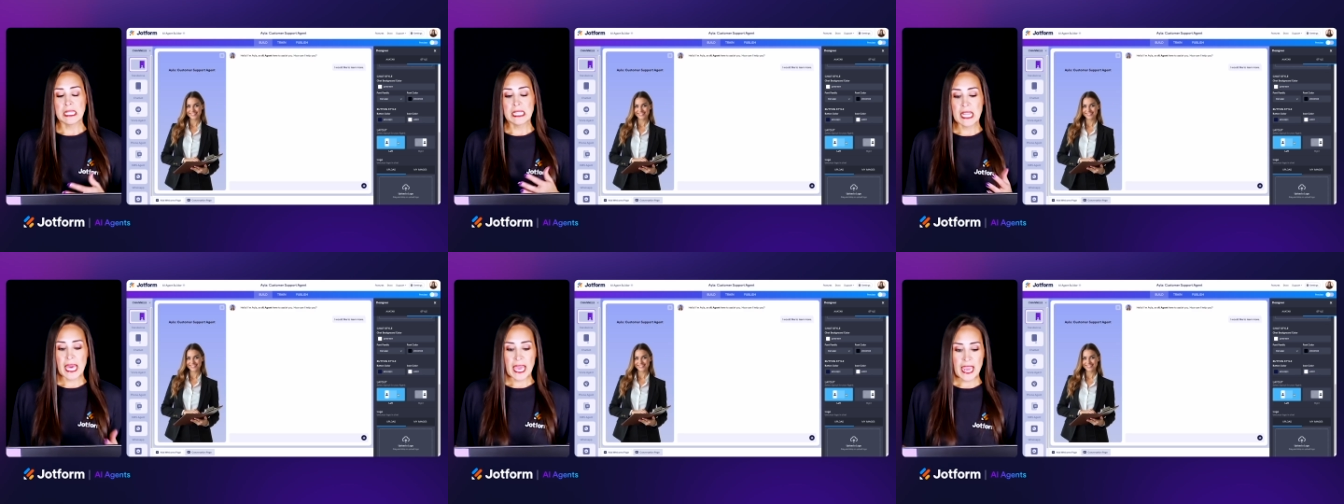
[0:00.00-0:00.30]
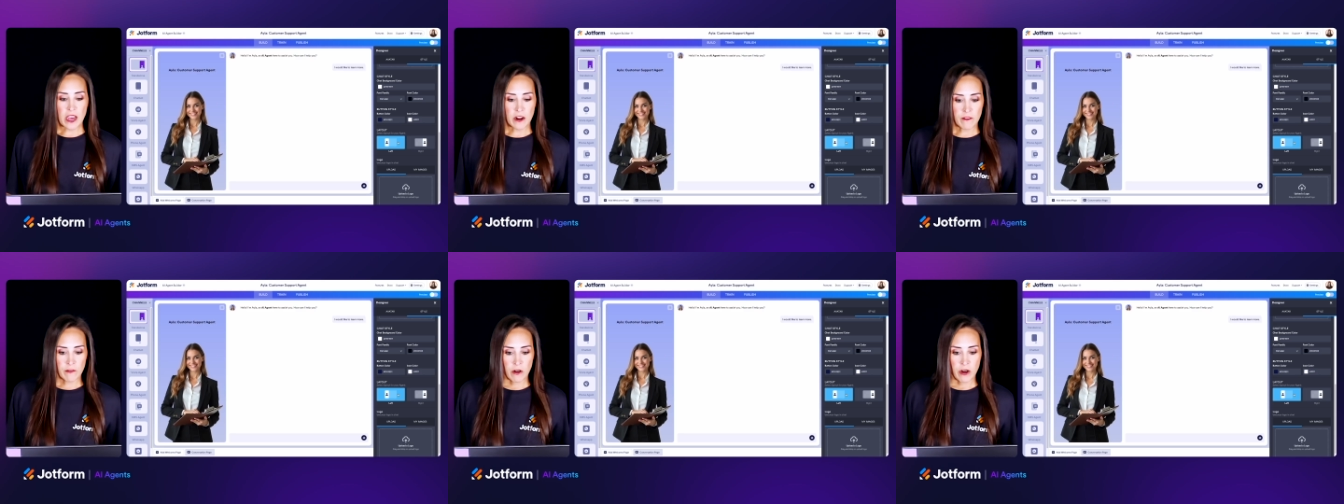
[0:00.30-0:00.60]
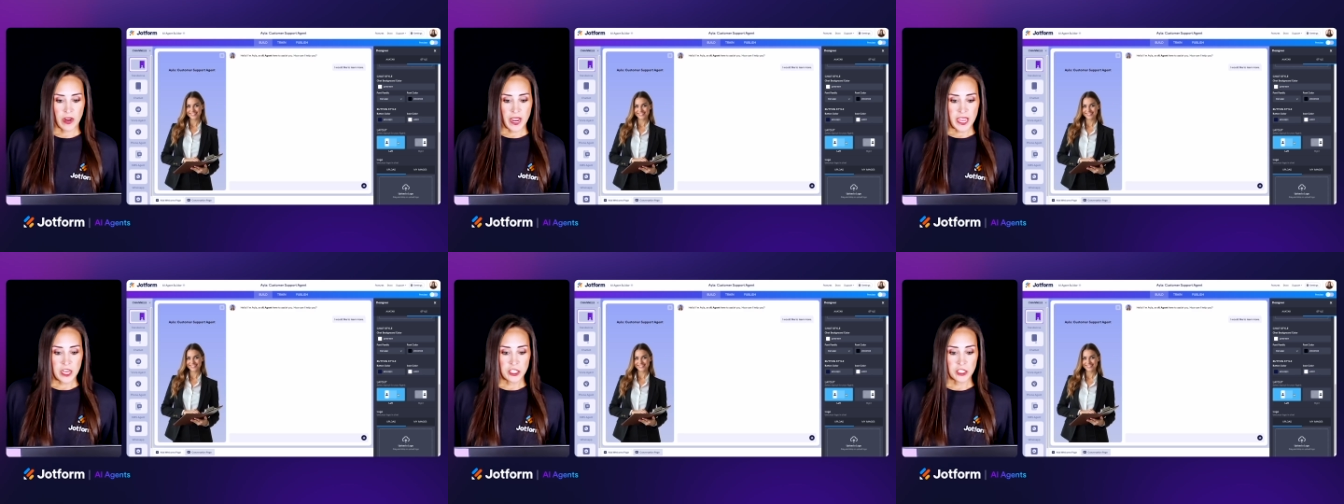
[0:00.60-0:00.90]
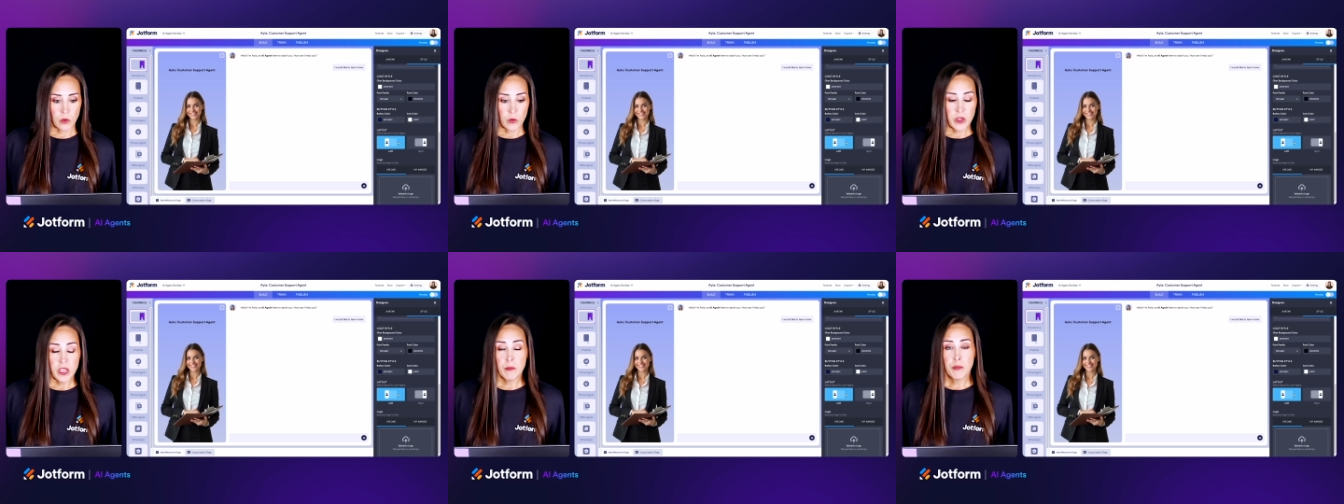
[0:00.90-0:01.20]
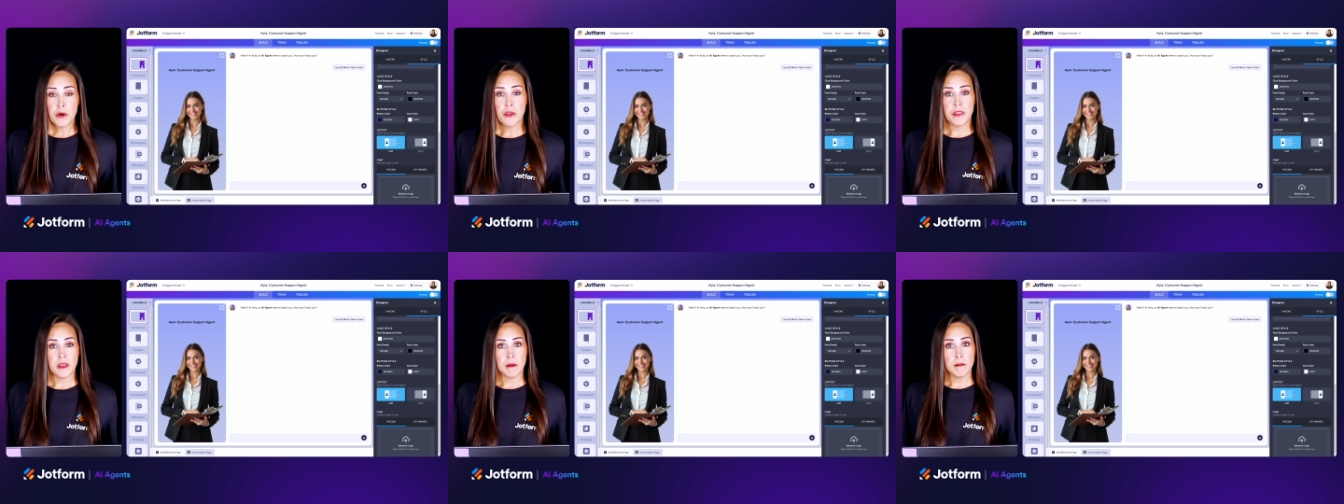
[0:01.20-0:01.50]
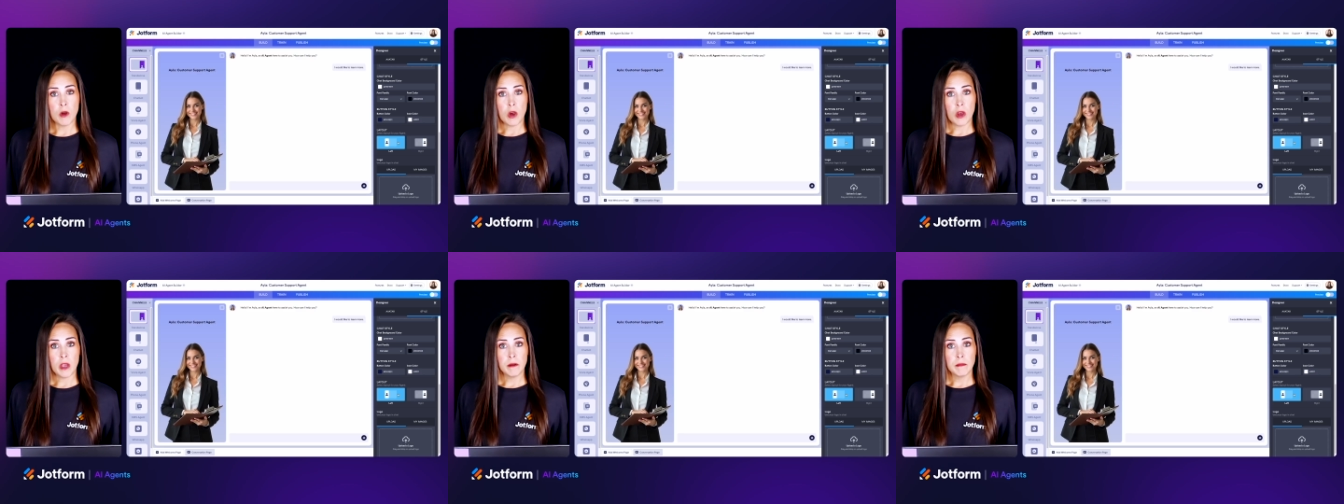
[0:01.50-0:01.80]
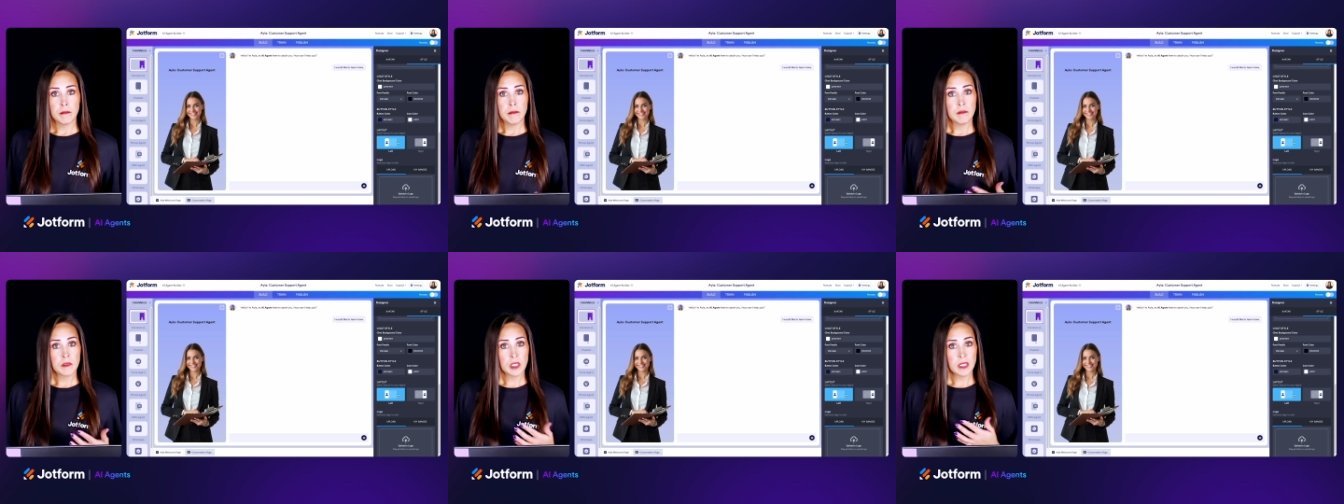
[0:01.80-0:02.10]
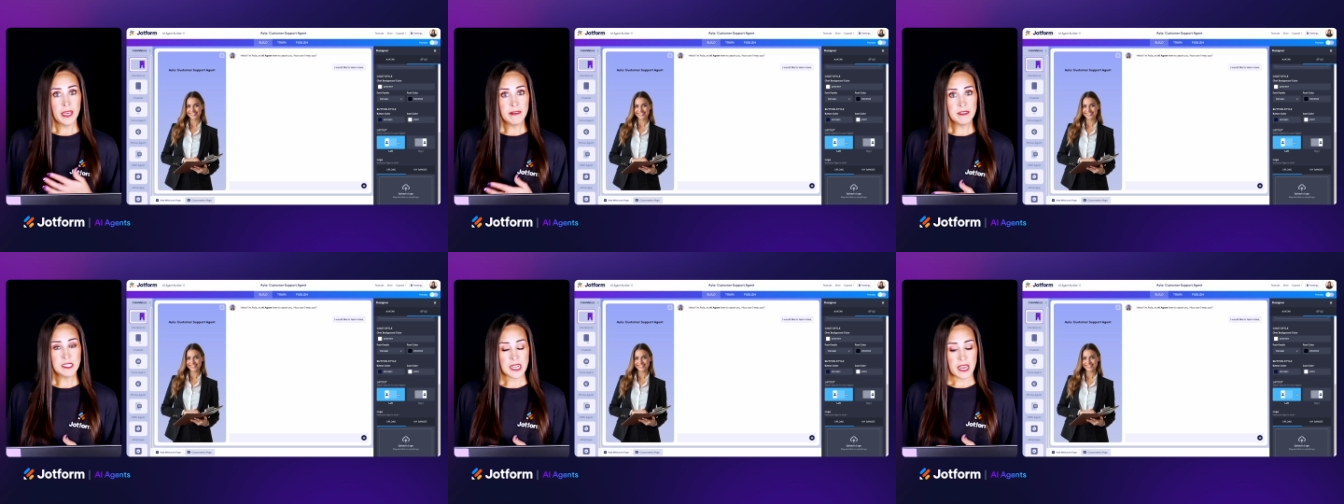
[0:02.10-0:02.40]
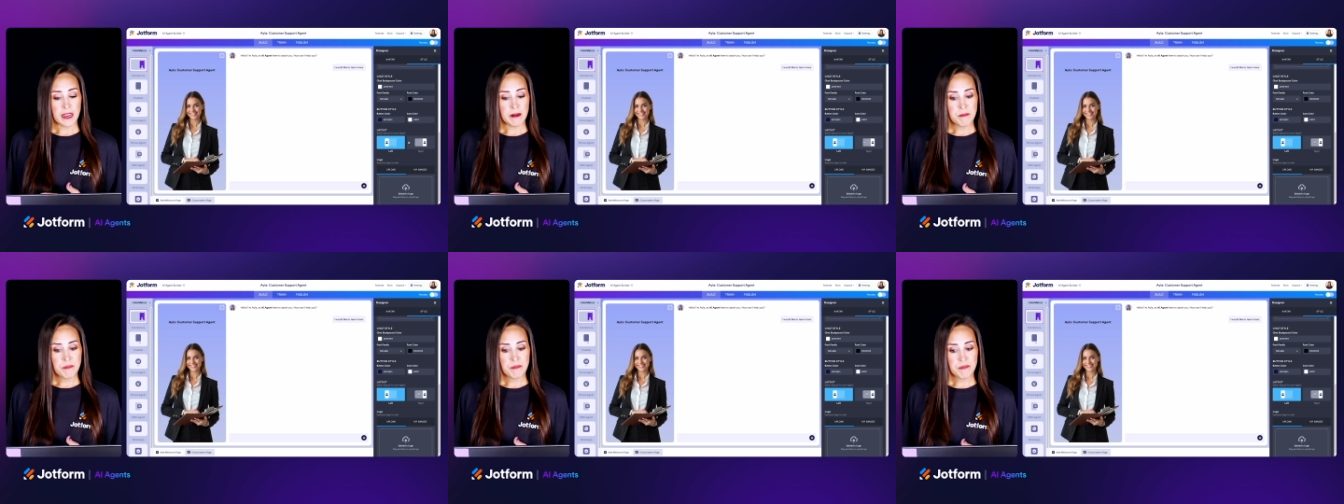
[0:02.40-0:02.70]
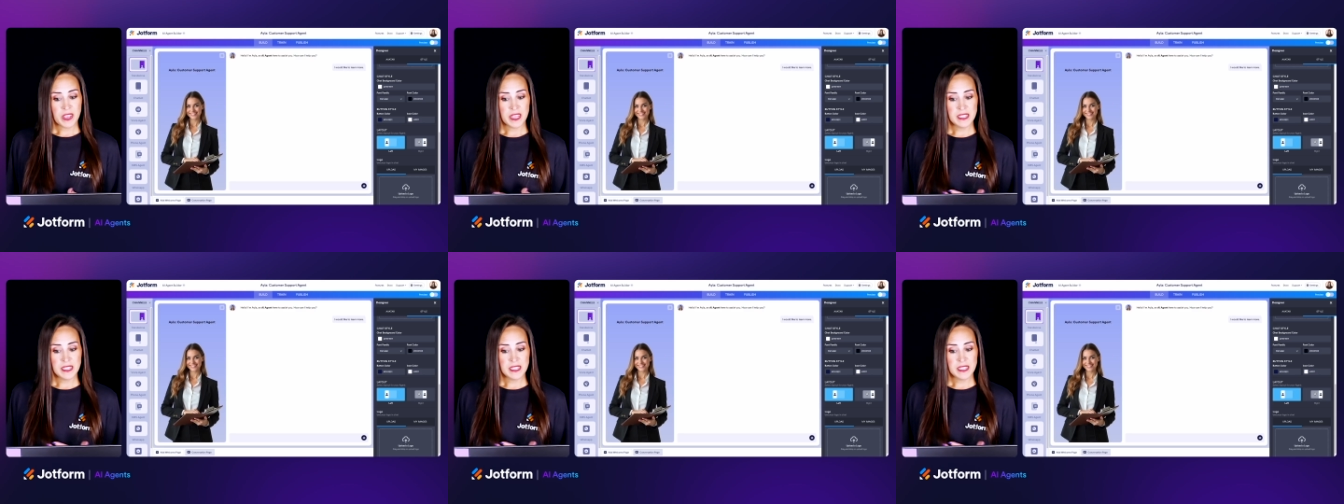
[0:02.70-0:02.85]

the layout for our agent. We can put them on the left side